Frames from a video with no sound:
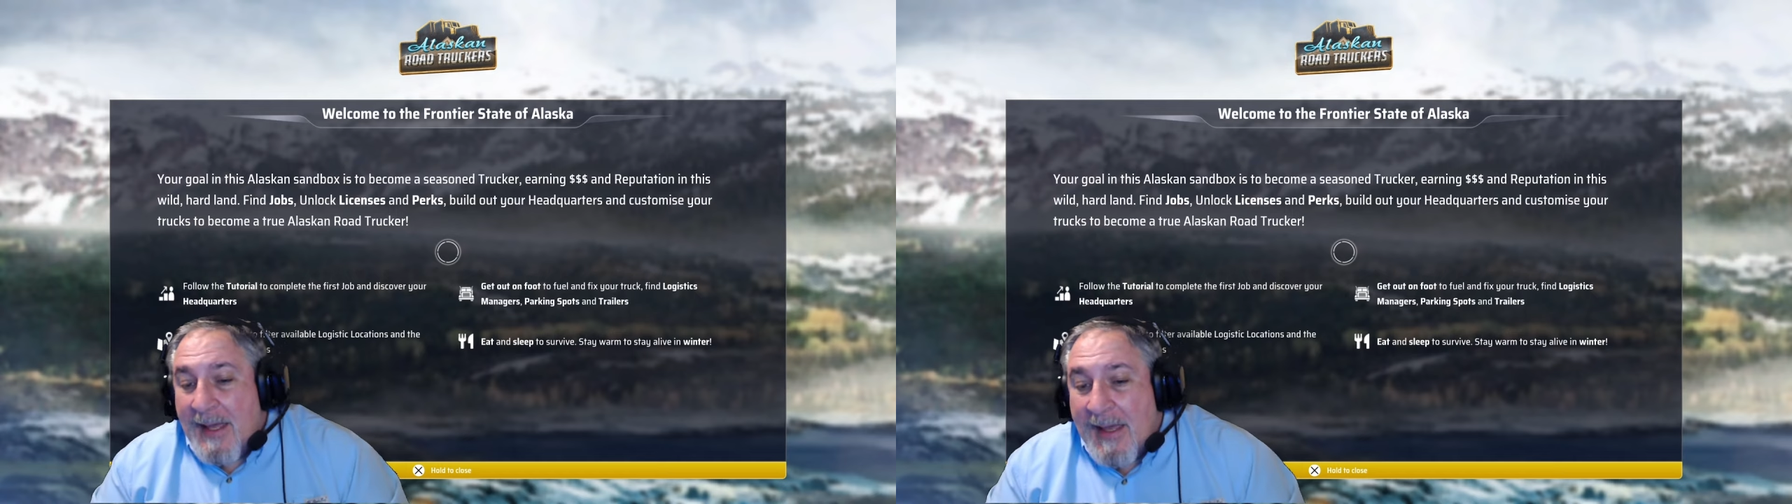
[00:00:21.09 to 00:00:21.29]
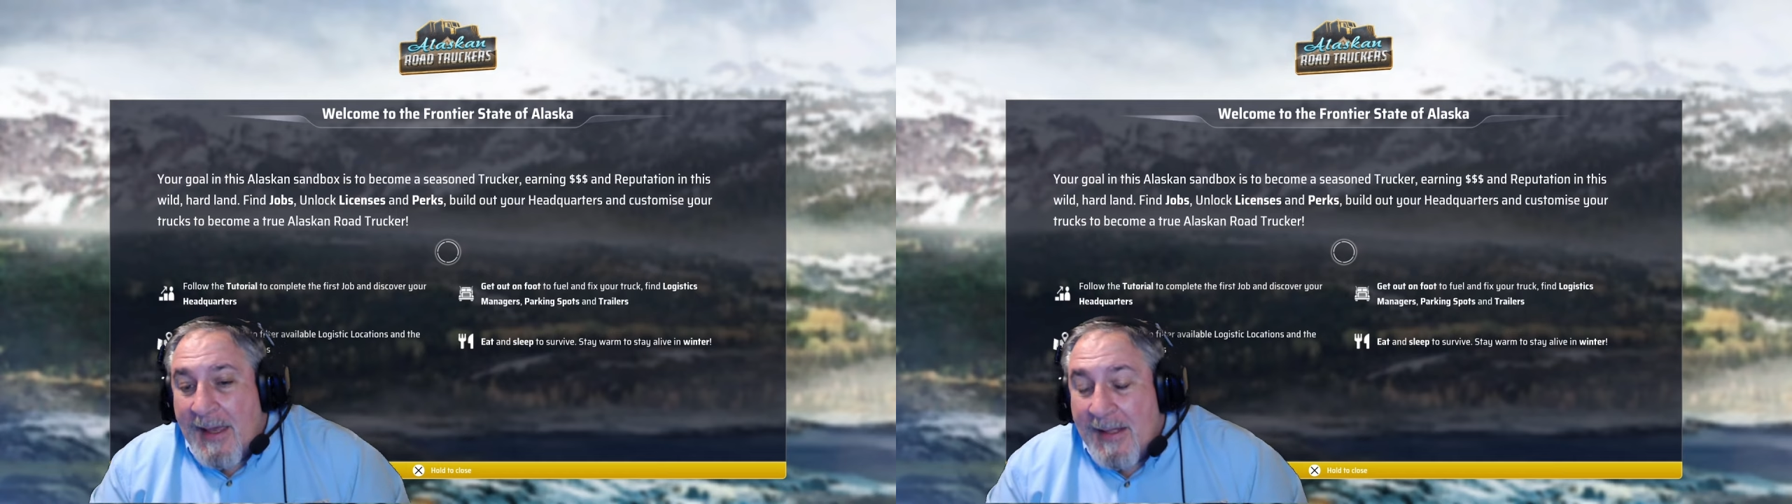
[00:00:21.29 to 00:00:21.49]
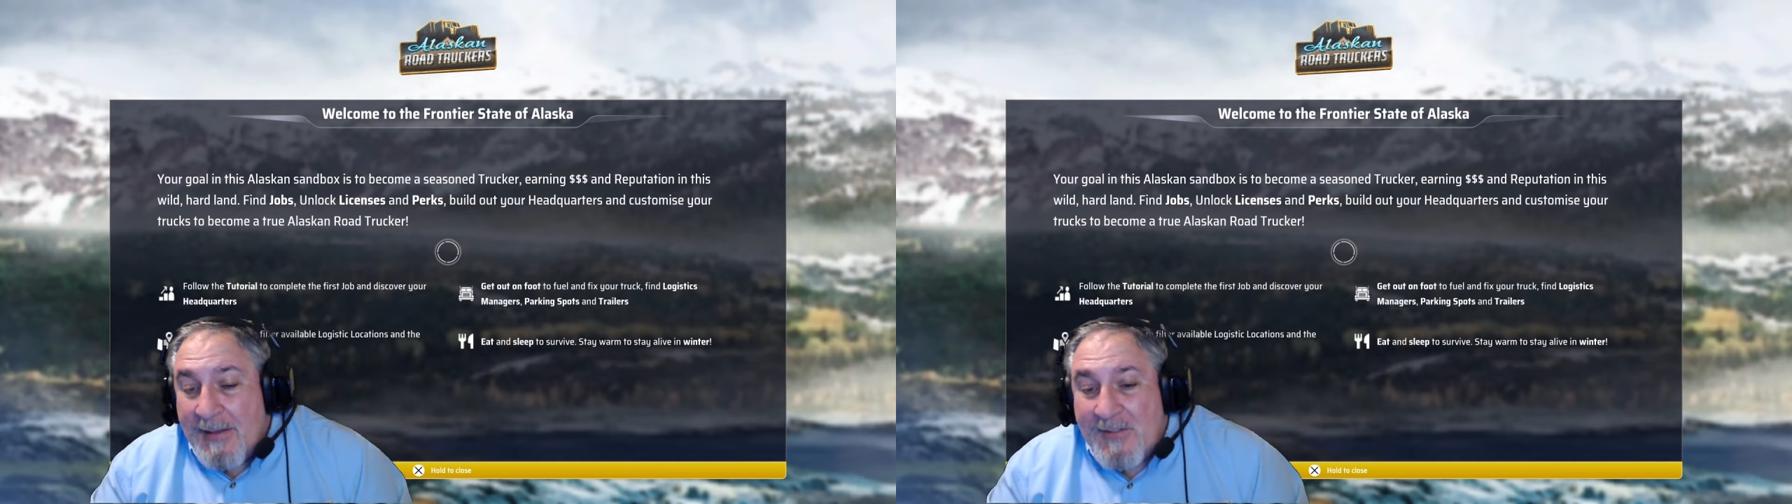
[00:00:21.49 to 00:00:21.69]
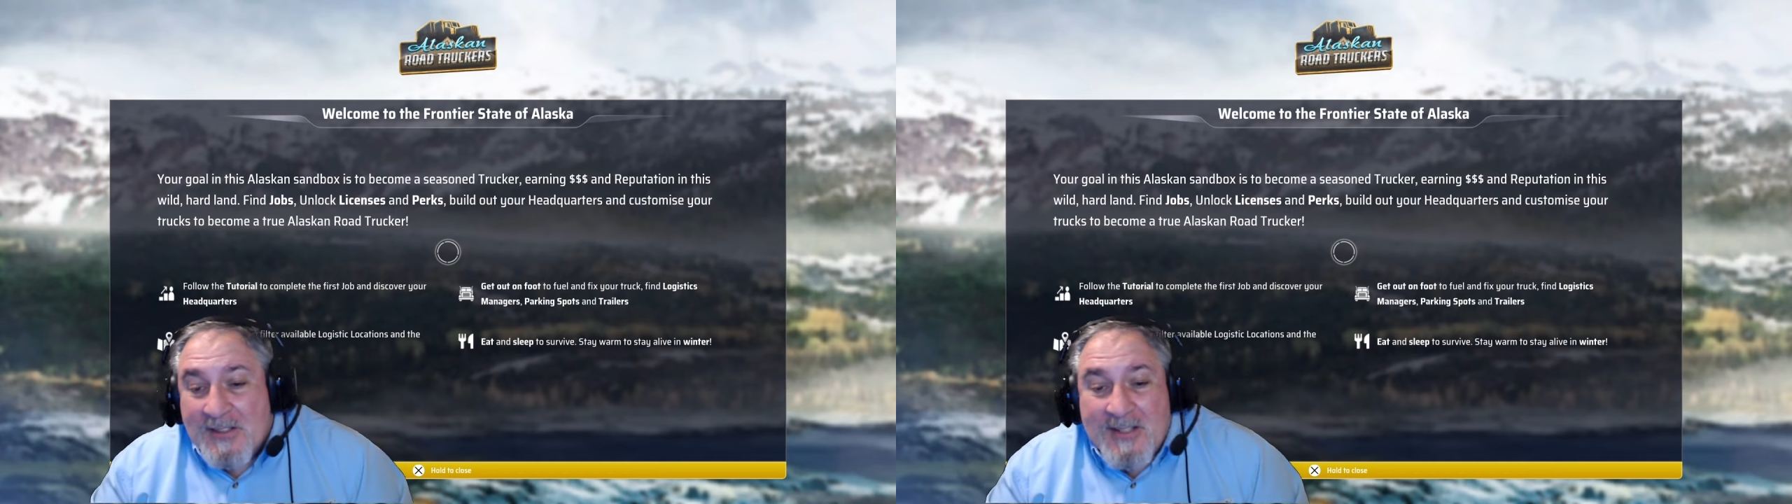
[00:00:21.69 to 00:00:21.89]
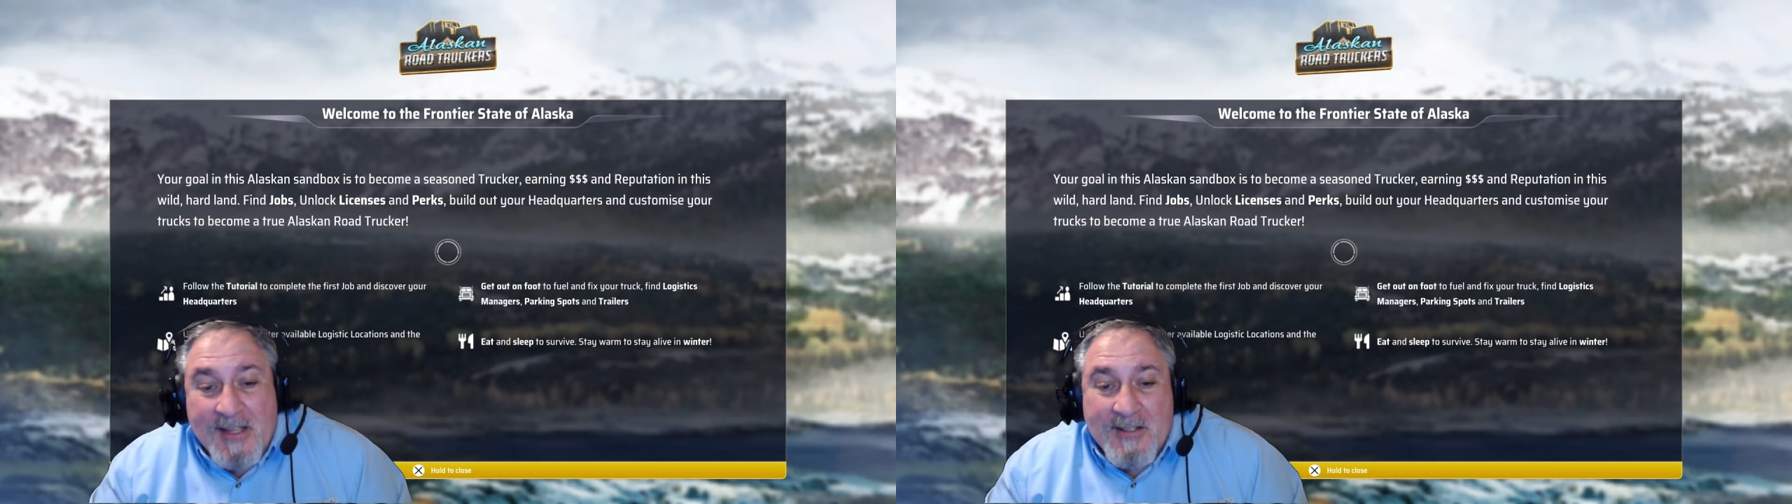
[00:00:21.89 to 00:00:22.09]
and if you
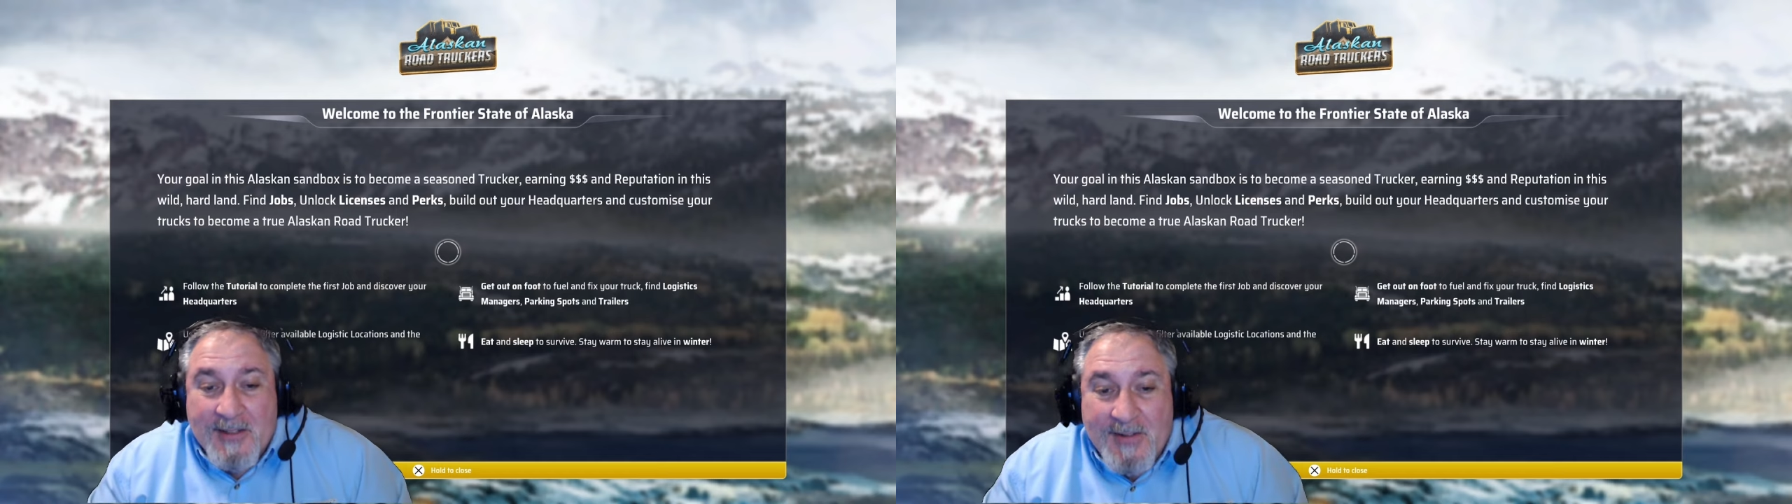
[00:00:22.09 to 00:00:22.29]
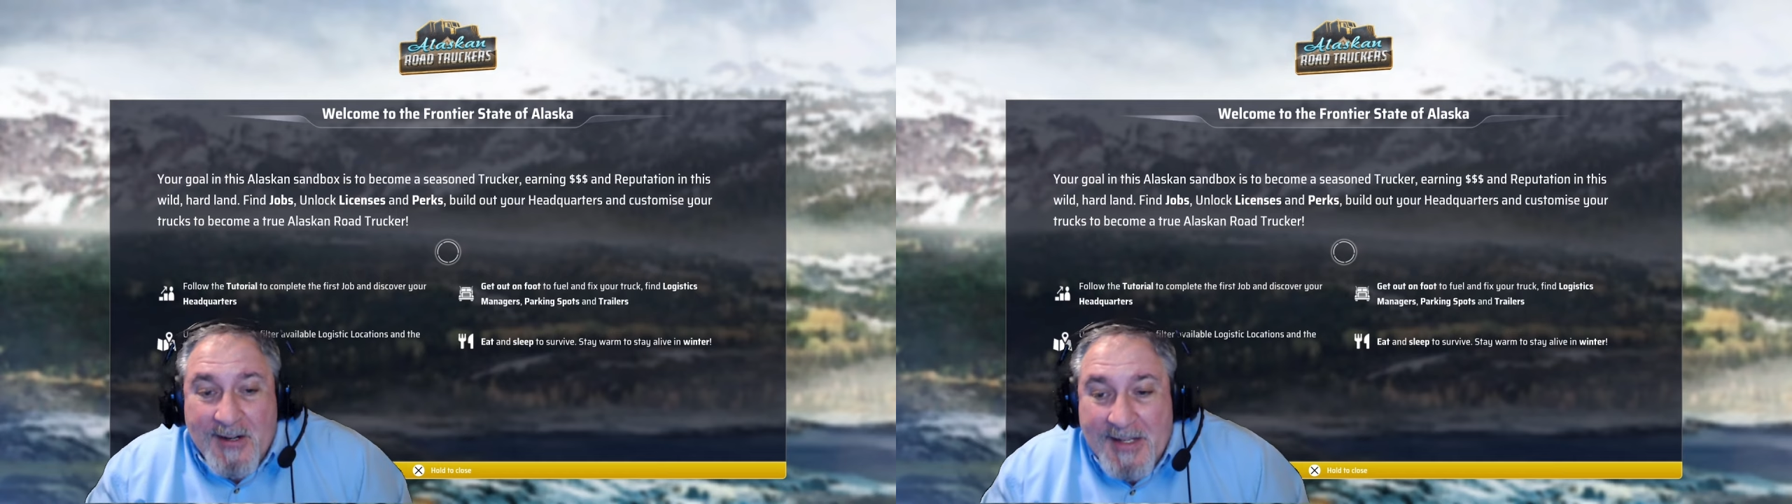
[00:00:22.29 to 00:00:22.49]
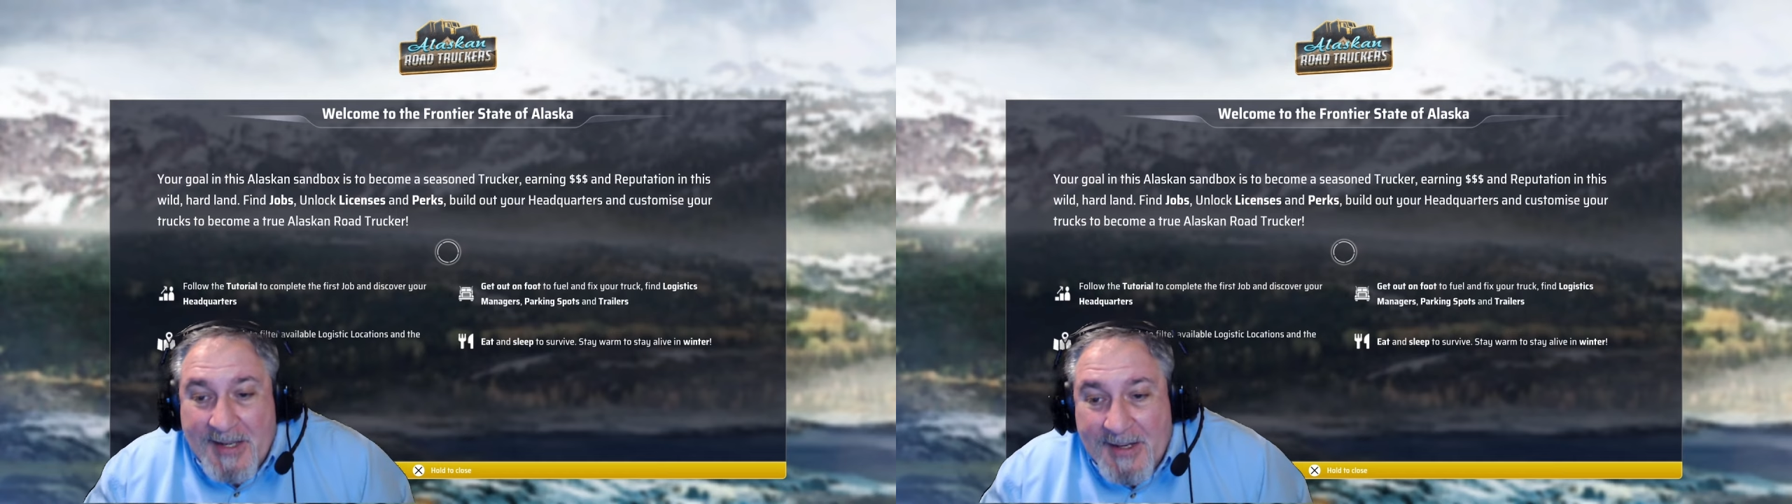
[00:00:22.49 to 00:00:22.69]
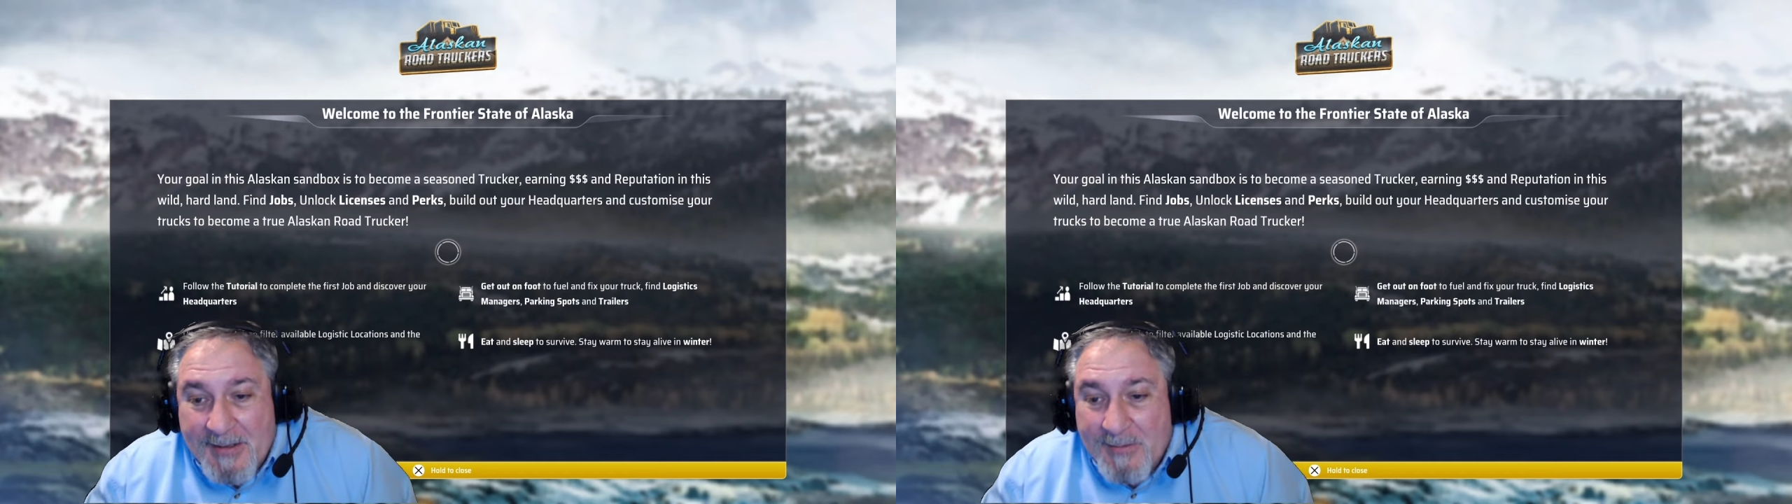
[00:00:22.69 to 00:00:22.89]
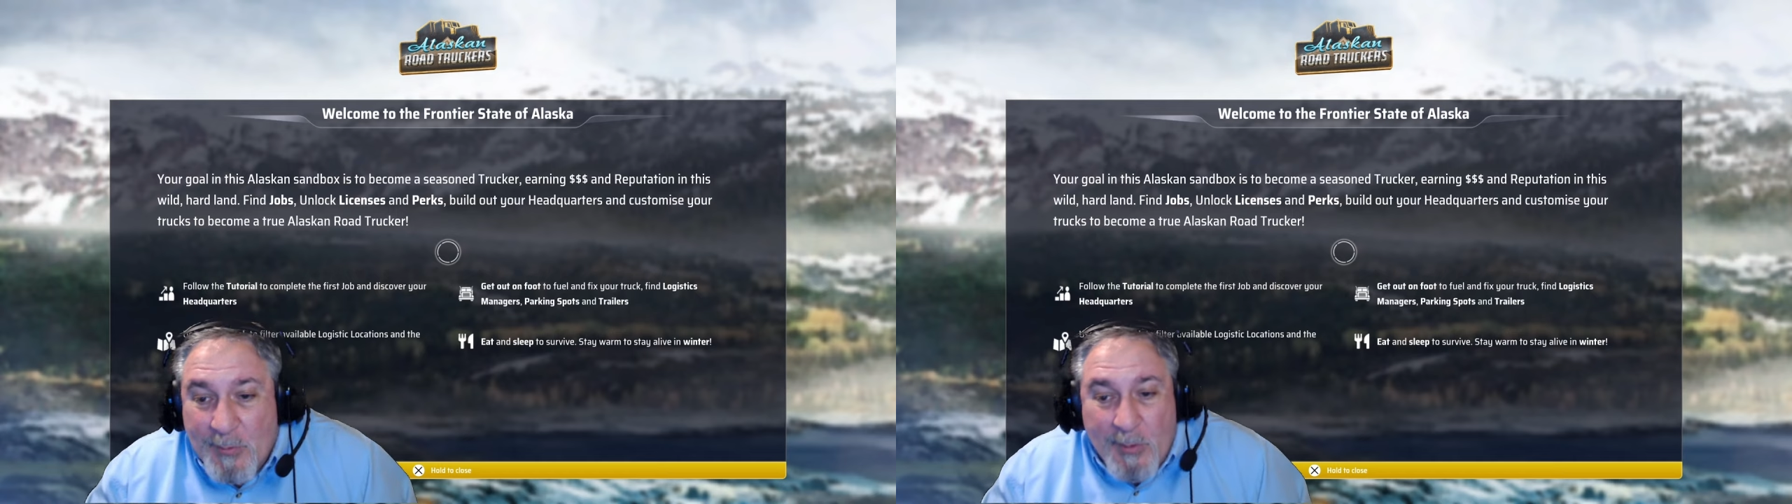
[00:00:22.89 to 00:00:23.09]
stay till the very
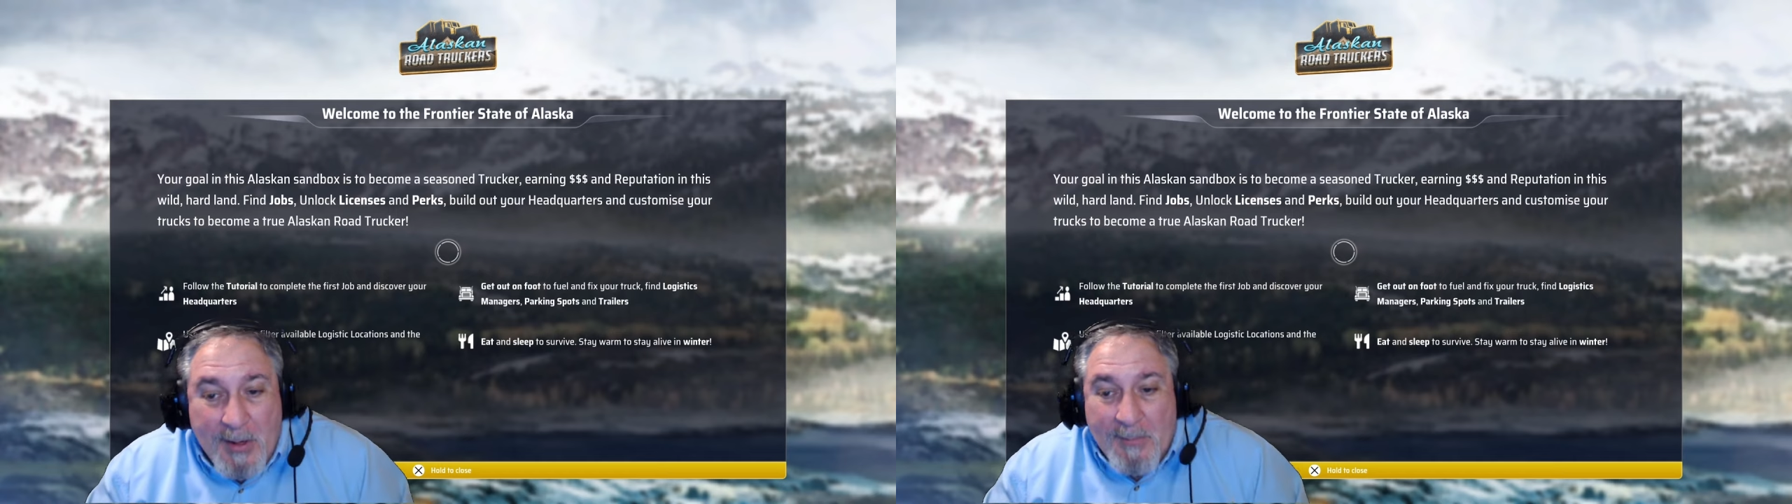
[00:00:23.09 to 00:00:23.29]
end,